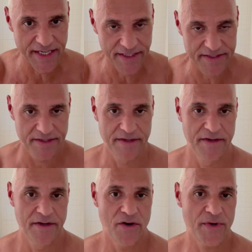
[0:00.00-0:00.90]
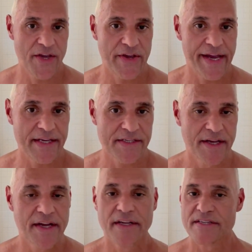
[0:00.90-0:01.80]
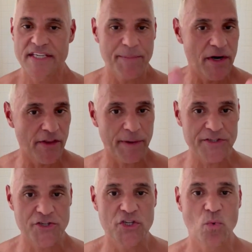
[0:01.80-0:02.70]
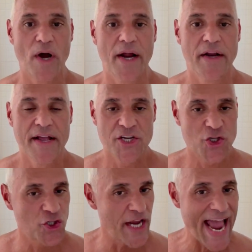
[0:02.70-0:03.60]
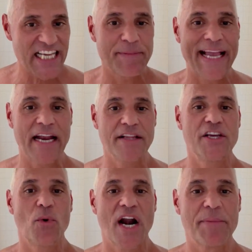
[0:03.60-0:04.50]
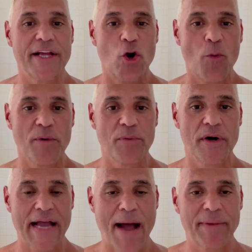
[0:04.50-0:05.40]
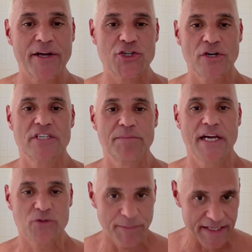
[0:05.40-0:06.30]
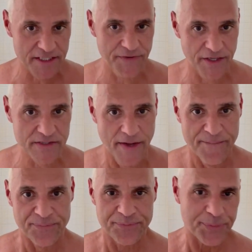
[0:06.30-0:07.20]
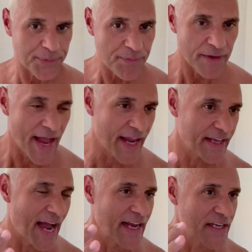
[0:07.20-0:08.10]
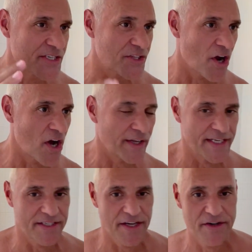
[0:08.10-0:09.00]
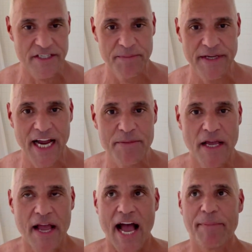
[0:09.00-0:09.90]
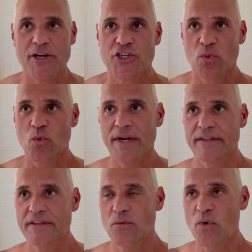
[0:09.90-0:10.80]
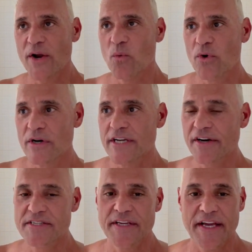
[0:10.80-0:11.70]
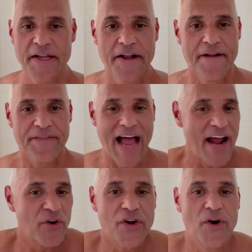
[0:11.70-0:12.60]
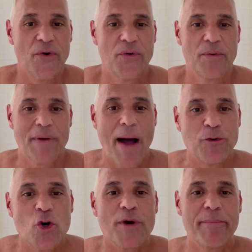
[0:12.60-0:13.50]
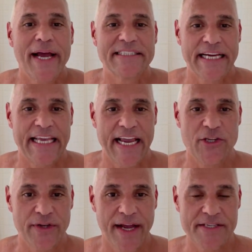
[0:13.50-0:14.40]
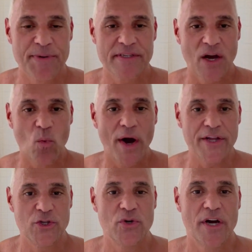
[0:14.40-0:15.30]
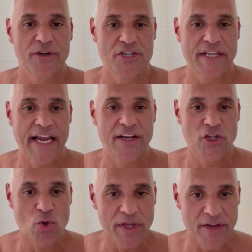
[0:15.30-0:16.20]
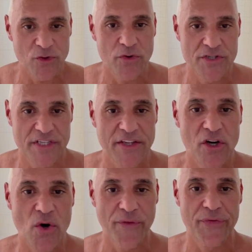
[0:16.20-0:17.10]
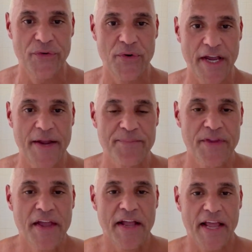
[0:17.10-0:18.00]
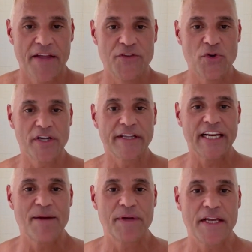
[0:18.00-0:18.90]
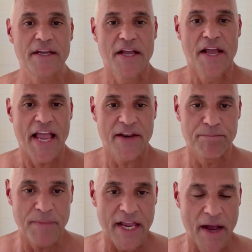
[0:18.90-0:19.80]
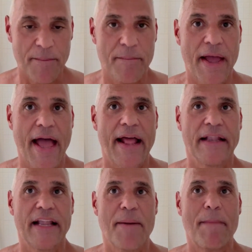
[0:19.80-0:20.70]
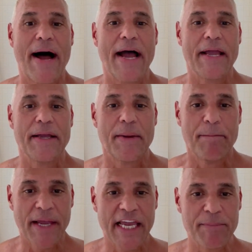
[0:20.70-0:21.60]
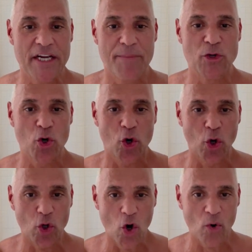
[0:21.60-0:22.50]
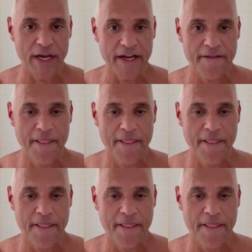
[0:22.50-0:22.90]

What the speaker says: it. Okay, guys? Send me all the messages you want. Ask me anything you want. I'm like an open book. I'm not sure sometimes. When I make these videos, I stall, I stutter sometimes. I'm not sure what the right words are to say. I don't know. I'm doing my best I can, you guys, because I want you to understand that you can get through this thing you're going through, okay? And if you can lean on me and let my pain become your glory,